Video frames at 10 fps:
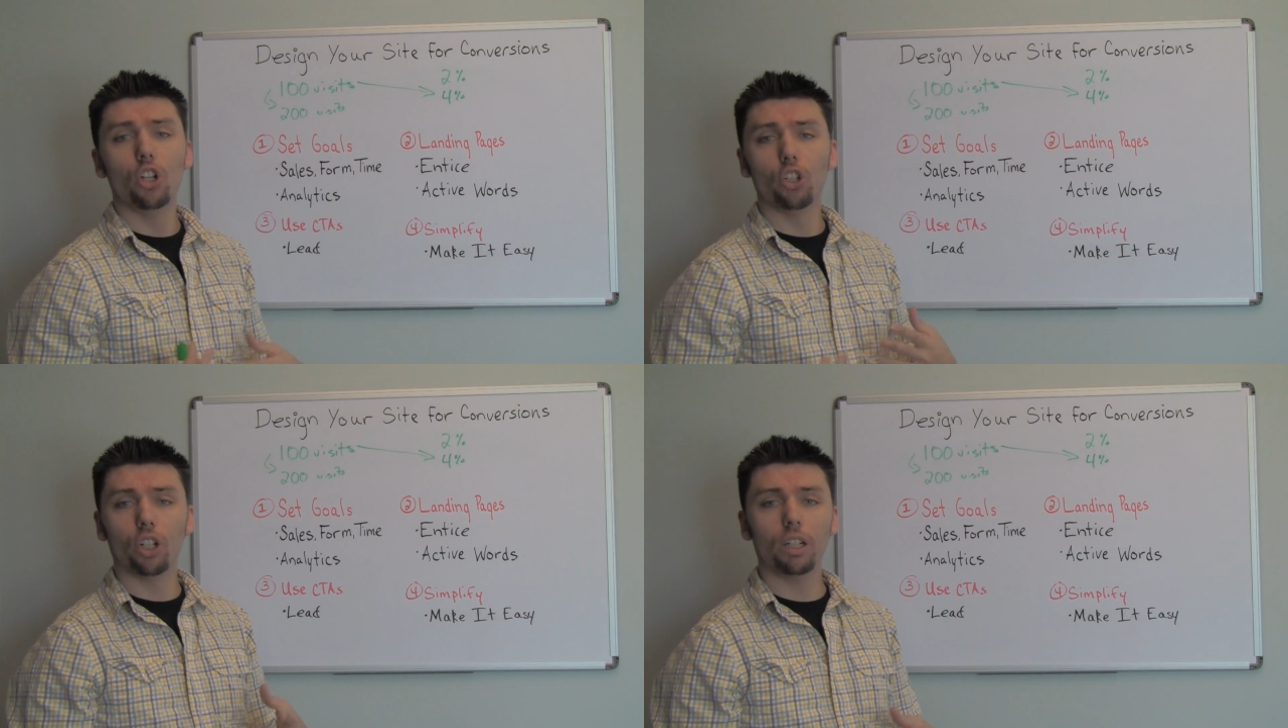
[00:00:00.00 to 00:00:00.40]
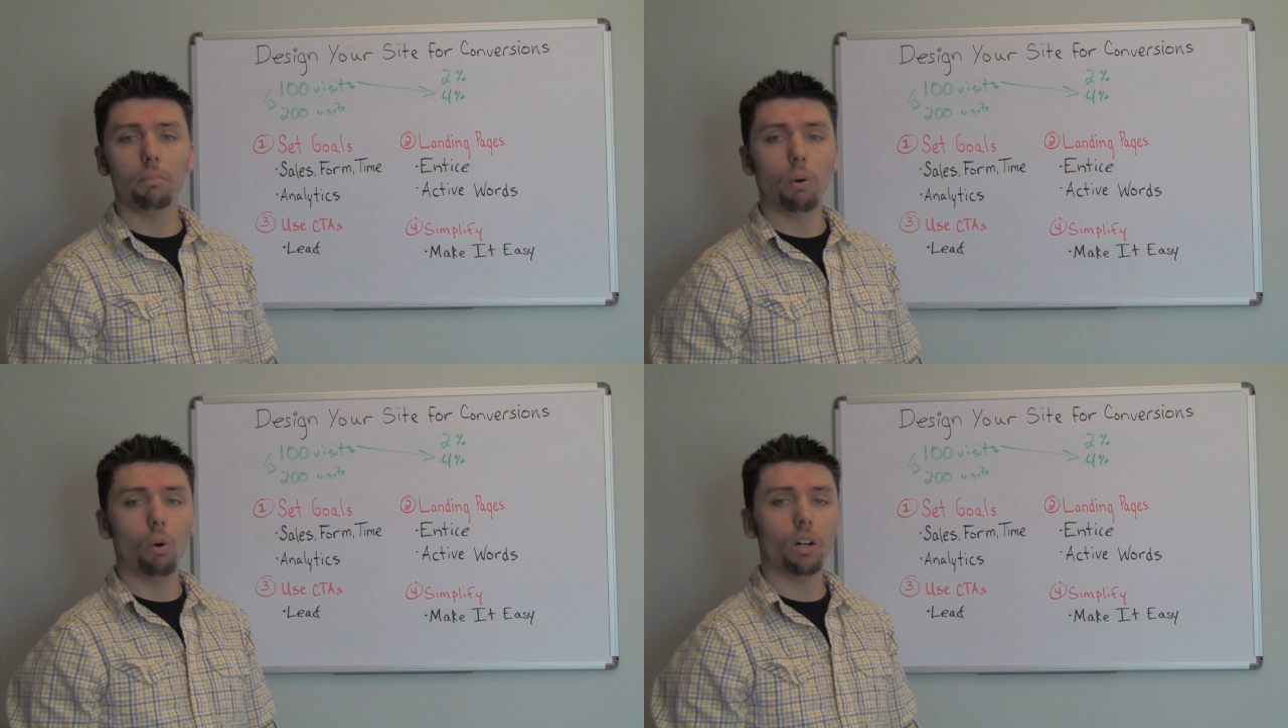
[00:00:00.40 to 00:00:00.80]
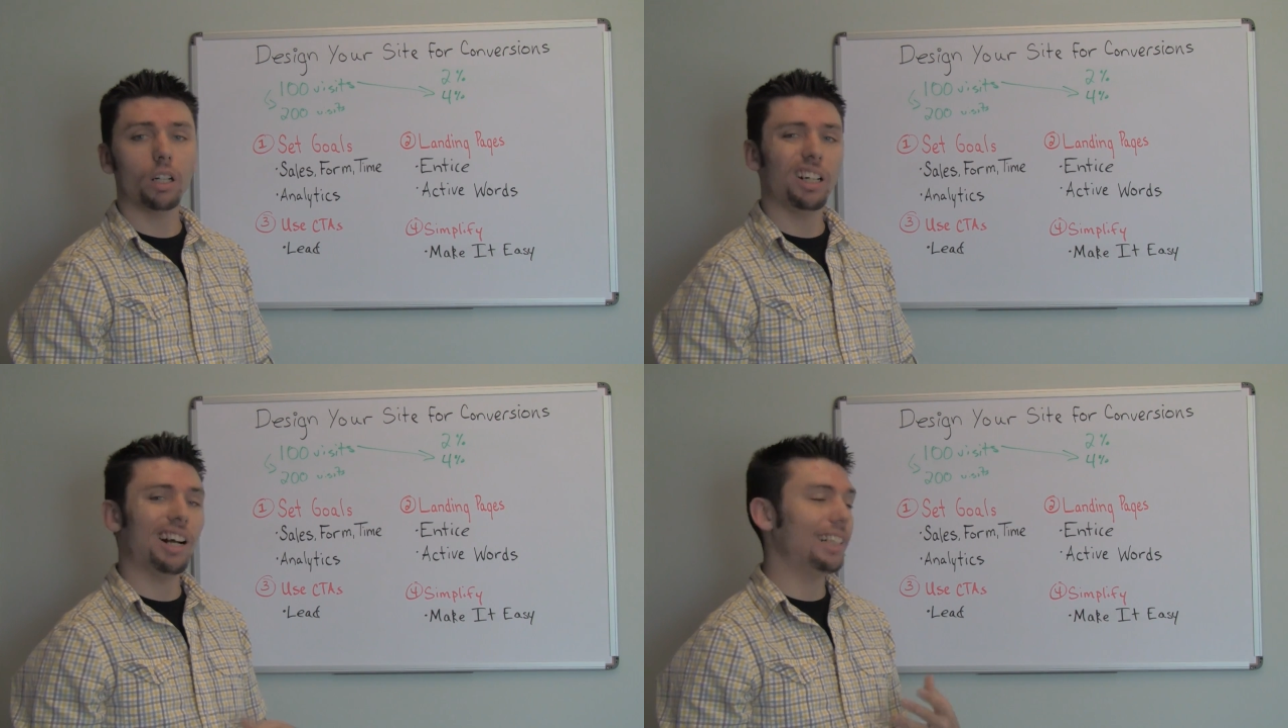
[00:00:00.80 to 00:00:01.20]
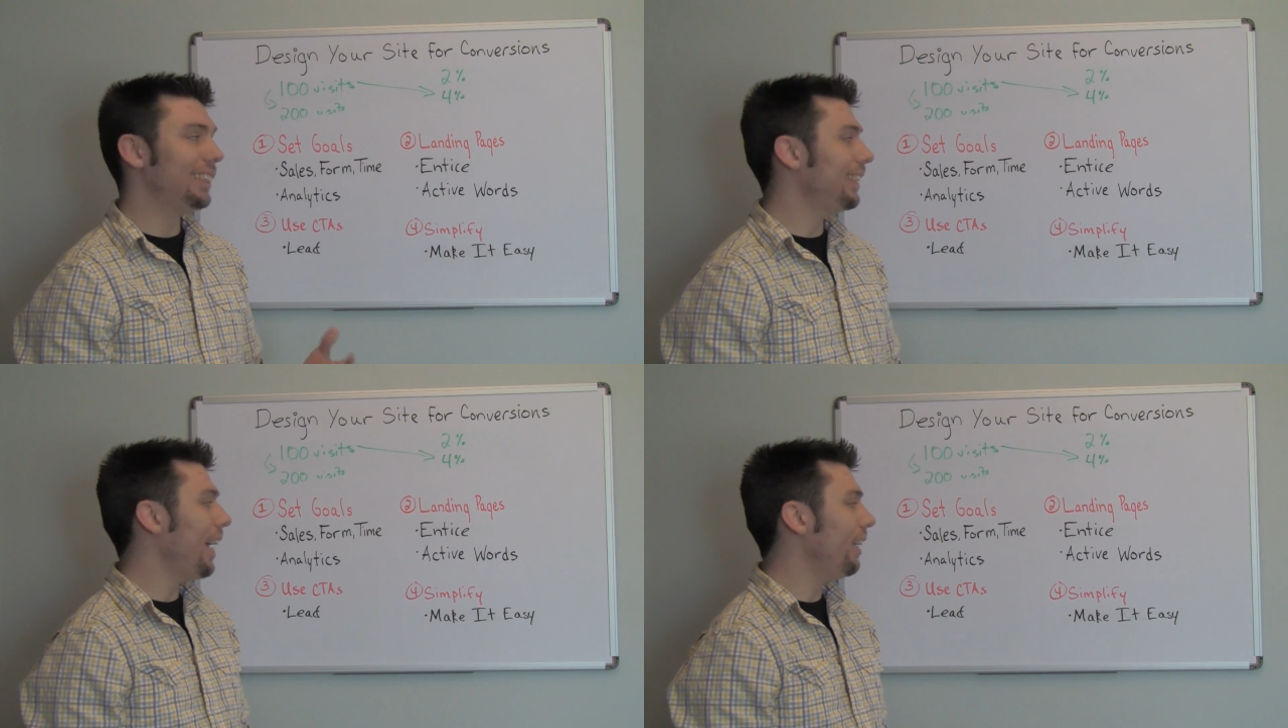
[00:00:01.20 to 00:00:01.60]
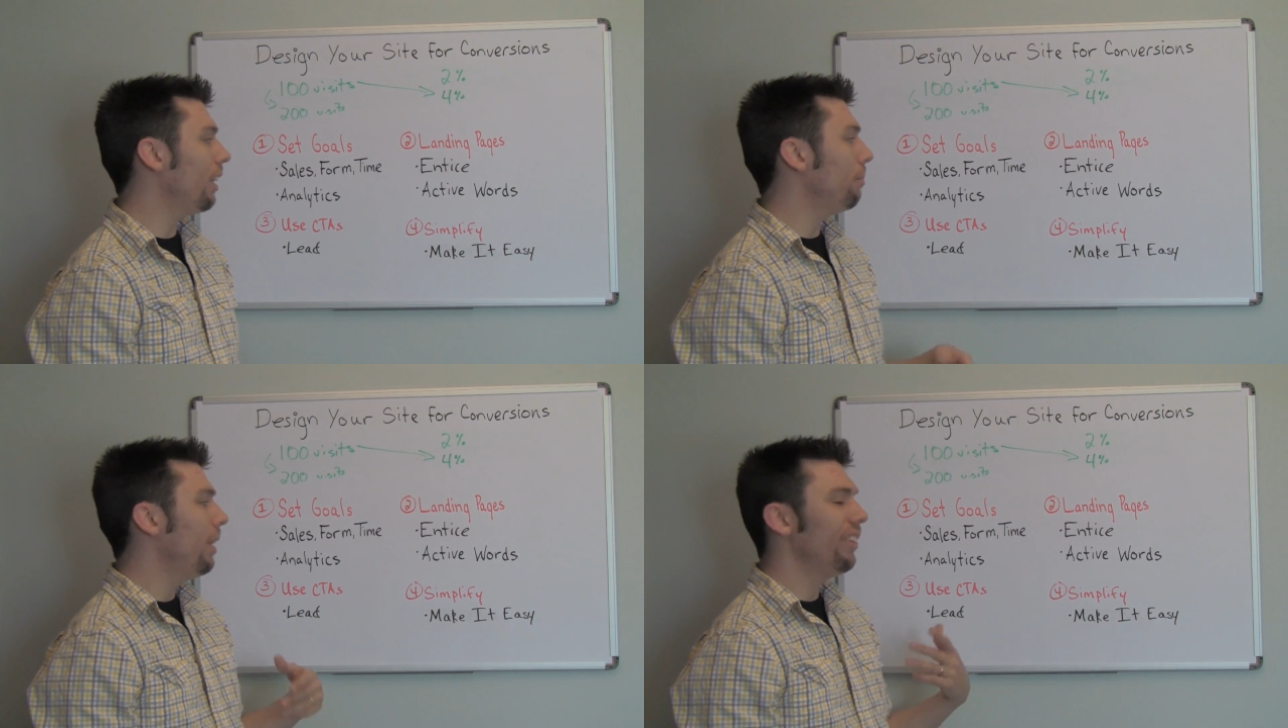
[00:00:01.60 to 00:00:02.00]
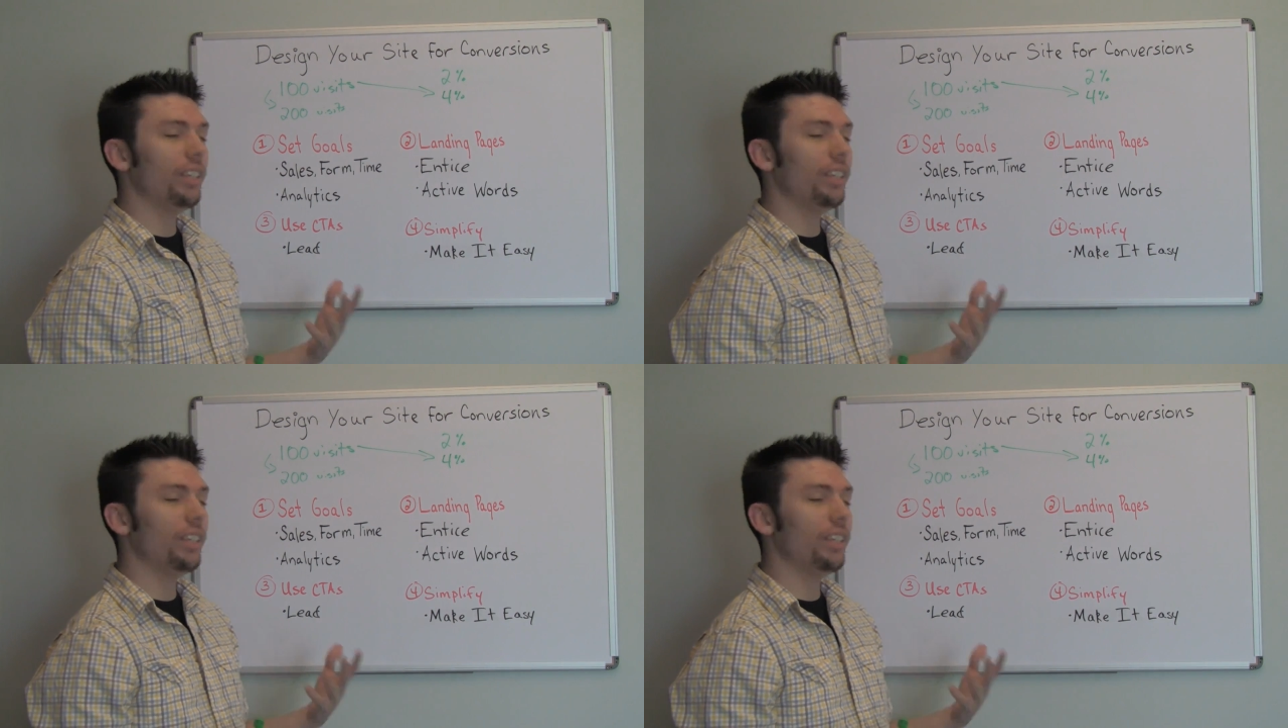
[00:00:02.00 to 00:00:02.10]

Learn more, sign up,